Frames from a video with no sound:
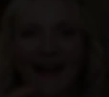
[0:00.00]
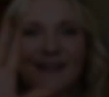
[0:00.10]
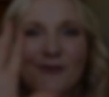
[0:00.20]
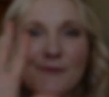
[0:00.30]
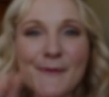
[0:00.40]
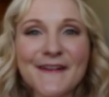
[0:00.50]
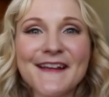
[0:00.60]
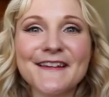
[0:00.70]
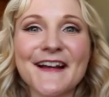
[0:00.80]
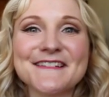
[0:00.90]
Hello
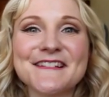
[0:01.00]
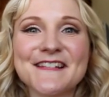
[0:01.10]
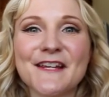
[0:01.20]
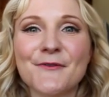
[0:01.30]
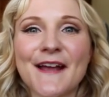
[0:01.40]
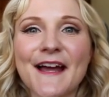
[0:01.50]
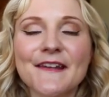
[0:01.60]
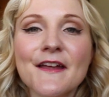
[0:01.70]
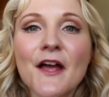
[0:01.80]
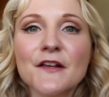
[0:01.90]
everybody, nice to see you
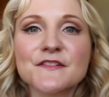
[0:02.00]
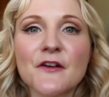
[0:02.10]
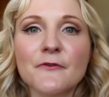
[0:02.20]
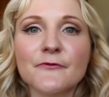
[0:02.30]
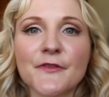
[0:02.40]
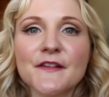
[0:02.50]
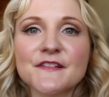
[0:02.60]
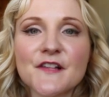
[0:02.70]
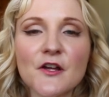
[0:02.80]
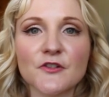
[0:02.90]
again. So for
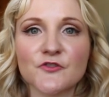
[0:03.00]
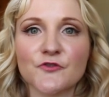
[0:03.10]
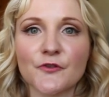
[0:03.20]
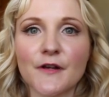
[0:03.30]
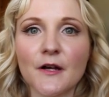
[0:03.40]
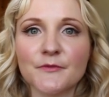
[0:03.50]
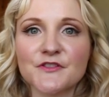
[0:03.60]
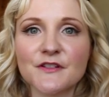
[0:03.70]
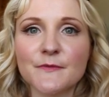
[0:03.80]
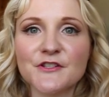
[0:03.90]
this tutorial I'm
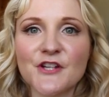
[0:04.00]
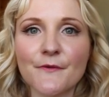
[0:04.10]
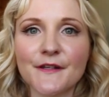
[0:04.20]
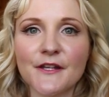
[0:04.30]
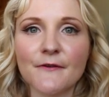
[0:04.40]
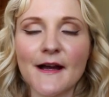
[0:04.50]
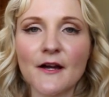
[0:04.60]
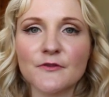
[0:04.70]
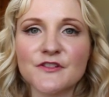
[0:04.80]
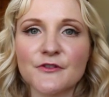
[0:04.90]
just going to be showing you
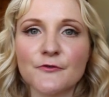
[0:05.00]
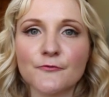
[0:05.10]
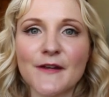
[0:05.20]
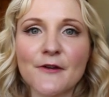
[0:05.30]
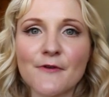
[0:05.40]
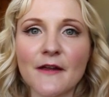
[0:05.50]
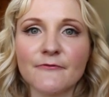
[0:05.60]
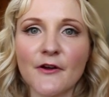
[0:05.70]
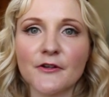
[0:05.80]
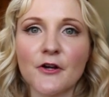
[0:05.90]
how to
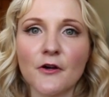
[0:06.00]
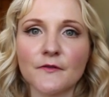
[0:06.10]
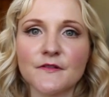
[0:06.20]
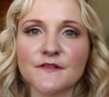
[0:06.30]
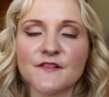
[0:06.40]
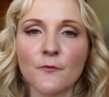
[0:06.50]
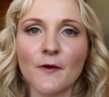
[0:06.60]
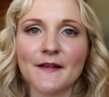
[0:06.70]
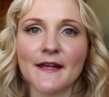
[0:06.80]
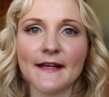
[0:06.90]
recreate Fearne Cotton's
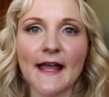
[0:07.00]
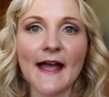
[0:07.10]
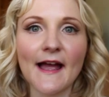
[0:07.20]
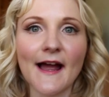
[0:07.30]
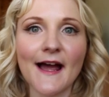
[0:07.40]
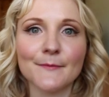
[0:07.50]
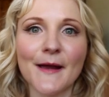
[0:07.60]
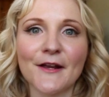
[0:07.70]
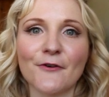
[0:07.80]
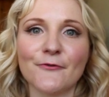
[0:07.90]
wedding hair and
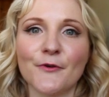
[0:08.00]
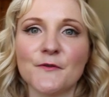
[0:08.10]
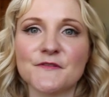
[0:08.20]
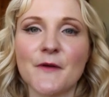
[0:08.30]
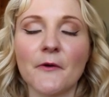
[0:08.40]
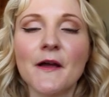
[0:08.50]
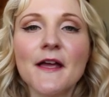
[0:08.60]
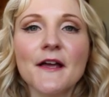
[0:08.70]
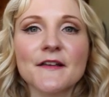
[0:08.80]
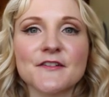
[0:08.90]
makeup for you as well.
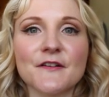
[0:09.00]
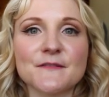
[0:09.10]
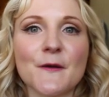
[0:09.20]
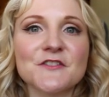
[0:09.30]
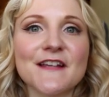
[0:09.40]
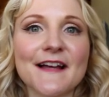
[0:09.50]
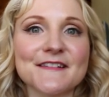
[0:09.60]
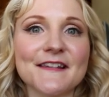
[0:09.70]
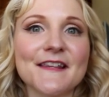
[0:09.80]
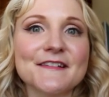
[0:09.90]
So especially as
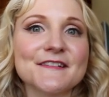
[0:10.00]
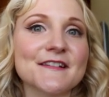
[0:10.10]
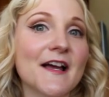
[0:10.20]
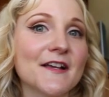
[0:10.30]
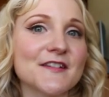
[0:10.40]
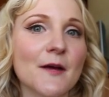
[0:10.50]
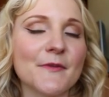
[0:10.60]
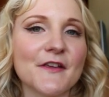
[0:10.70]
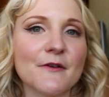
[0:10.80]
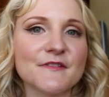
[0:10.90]
this time
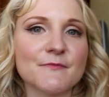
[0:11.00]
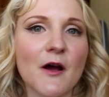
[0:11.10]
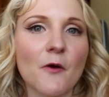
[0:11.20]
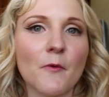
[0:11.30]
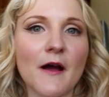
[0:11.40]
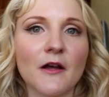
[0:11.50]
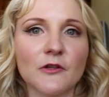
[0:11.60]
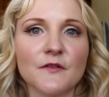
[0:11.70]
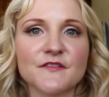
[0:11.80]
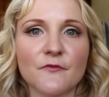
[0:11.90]
of the year as well, where
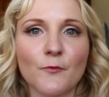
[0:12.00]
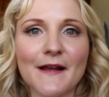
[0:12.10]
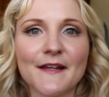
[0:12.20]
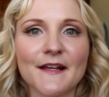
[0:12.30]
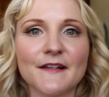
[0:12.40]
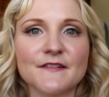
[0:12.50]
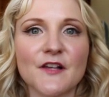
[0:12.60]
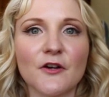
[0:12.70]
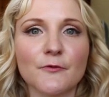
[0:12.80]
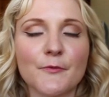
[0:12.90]
lots of weddings
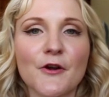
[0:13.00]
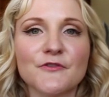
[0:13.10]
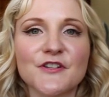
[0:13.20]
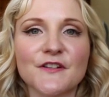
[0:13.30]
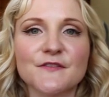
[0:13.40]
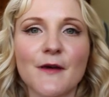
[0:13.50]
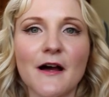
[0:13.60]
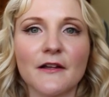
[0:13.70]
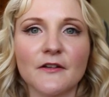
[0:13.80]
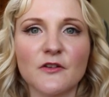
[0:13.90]
are approaching as
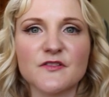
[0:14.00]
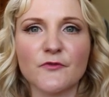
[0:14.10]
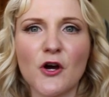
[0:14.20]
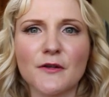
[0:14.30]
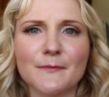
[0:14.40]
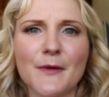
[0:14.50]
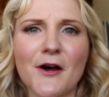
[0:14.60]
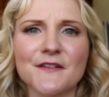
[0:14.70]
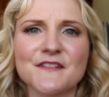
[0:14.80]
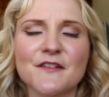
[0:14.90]
well and lots of garden
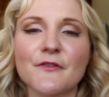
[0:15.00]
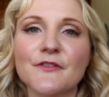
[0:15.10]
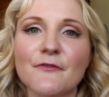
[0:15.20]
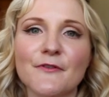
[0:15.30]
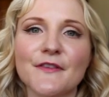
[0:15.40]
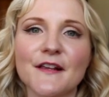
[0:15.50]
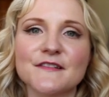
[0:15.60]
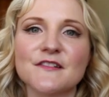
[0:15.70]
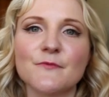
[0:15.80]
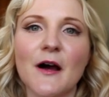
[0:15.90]
parties and different
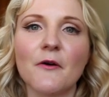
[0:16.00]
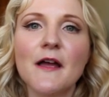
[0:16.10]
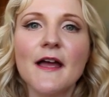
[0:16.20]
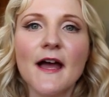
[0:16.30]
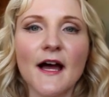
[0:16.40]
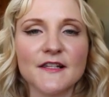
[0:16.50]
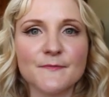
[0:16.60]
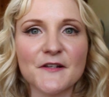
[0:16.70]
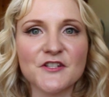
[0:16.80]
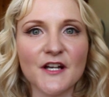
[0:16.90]
things as well, and
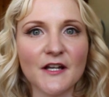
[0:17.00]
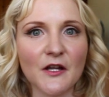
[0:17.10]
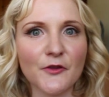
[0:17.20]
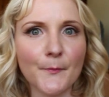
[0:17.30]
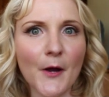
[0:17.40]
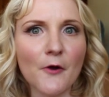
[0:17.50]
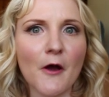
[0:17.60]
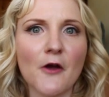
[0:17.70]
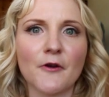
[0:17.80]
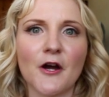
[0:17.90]
especially kind of like the
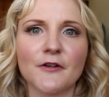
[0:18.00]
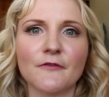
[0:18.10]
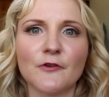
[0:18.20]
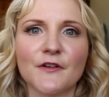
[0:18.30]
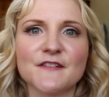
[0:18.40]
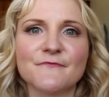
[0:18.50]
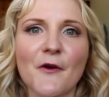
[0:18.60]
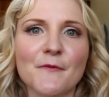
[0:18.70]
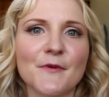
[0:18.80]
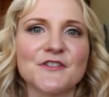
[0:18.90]
boho kind of look is
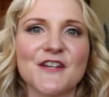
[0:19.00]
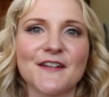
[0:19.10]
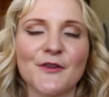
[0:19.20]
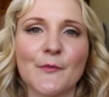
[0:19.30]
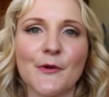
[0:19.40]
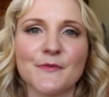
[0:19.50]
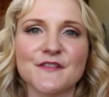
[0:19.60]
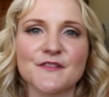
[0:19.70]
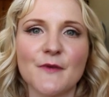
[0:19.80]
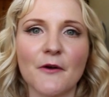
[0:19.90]
very much in at the
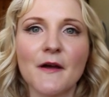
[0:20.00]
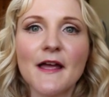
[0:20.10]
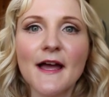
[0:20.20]
moment as well.